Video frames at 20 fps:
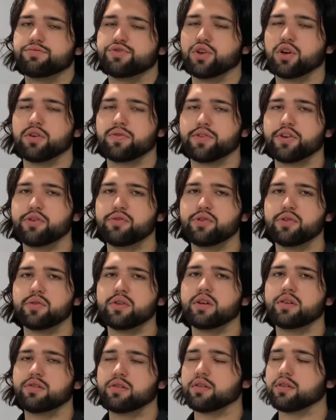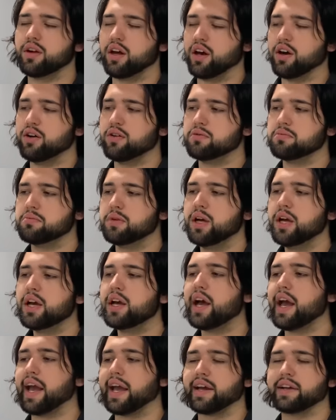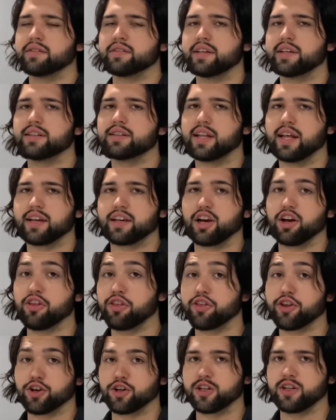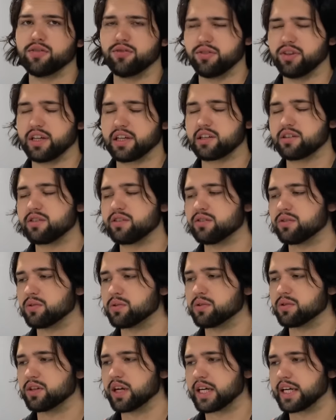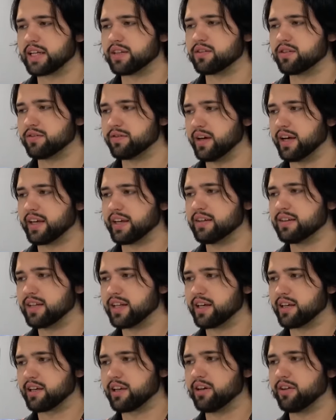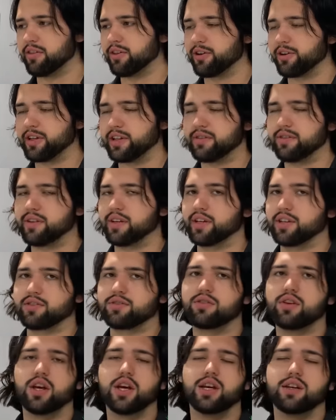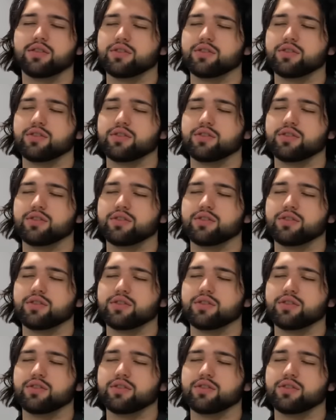So if you do this at home and get like a 36, or I guess if I get like a 36,